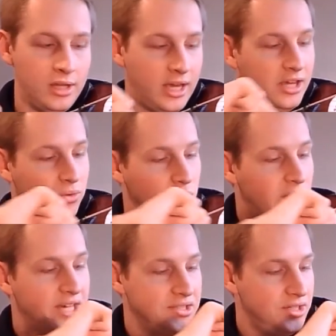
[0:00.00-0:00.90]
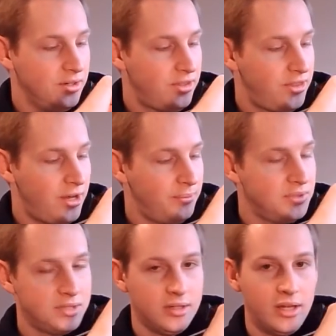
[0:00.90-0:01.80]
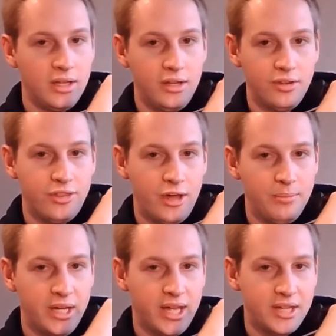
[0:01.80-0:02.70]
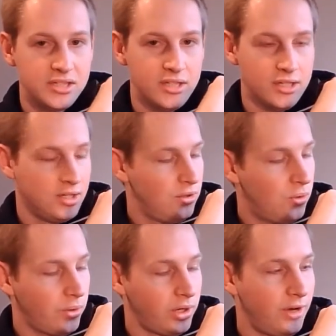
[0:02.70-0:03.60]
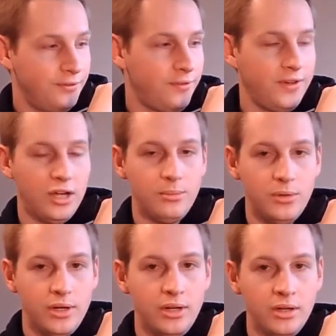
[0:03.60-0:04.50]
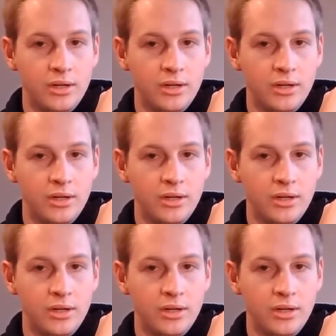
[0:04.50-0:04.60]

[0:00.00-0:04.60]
and rest your thumb against the corner of the fingerboard,